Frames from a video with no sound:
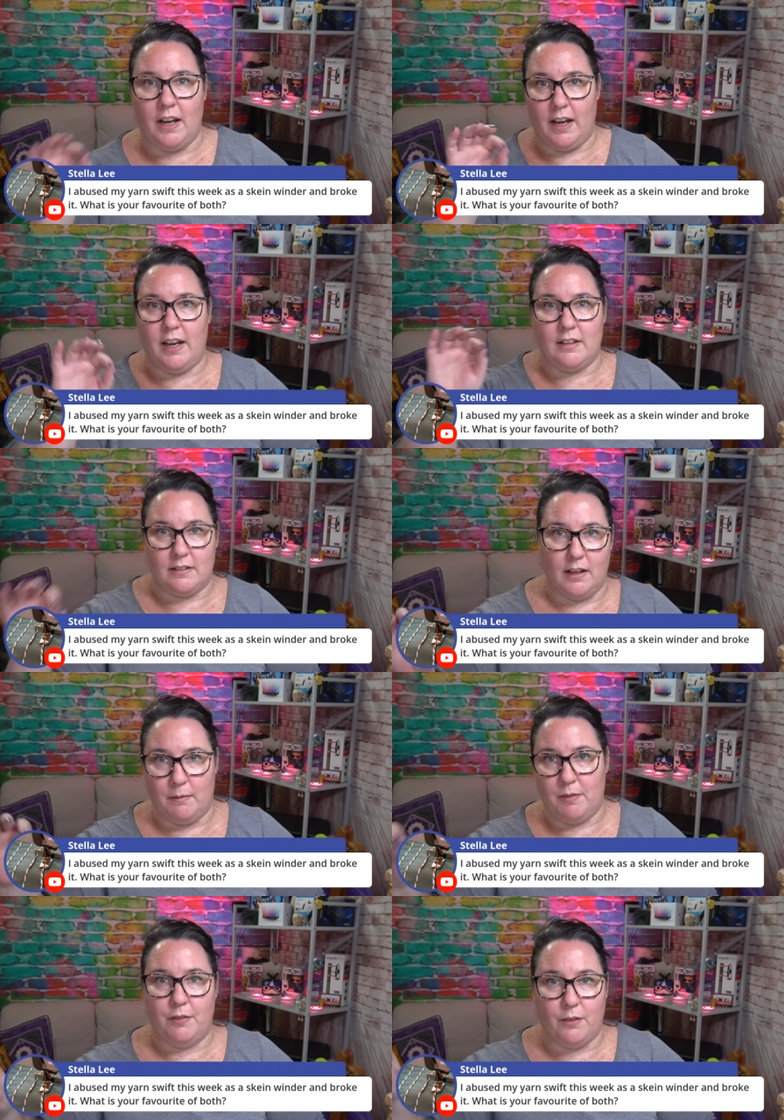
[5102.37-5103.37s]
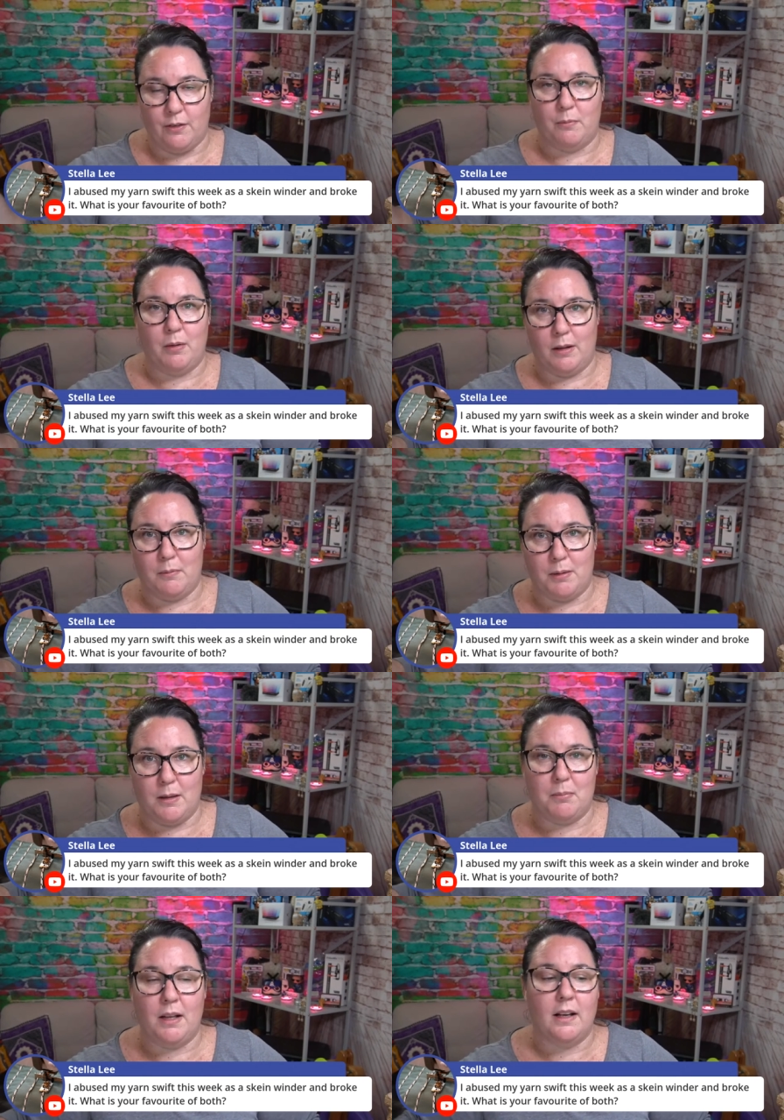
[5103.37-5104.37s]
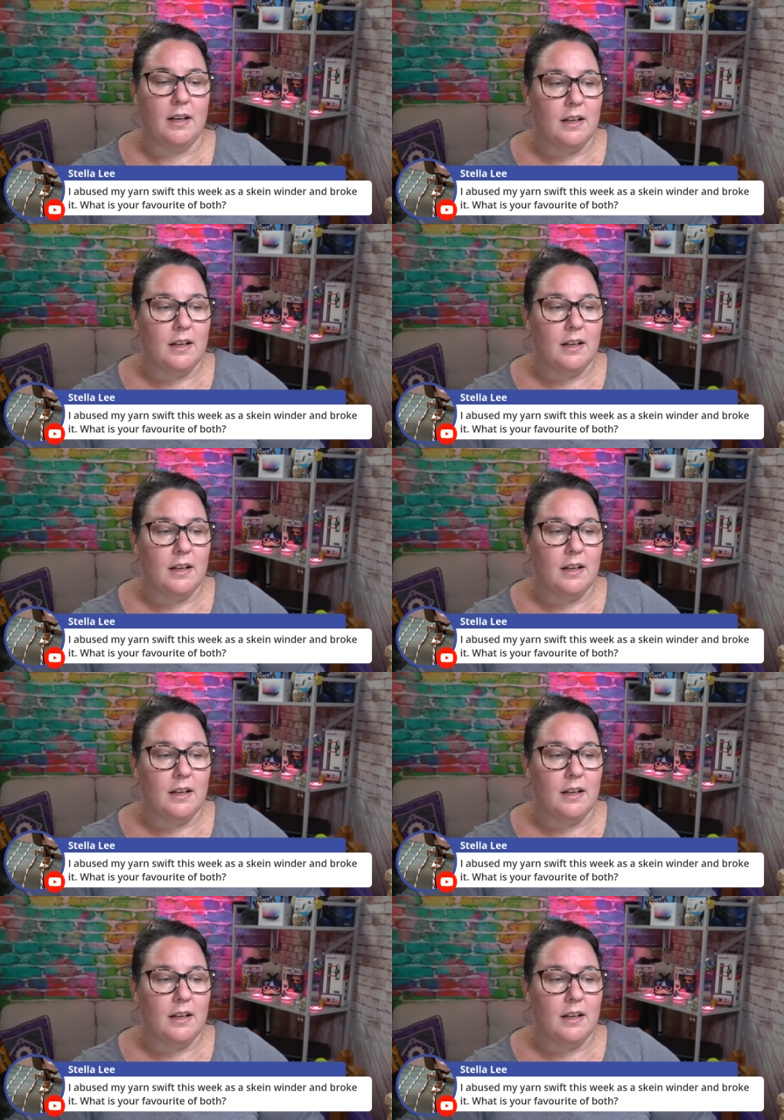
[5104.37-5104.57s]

except for blah, blah, blah.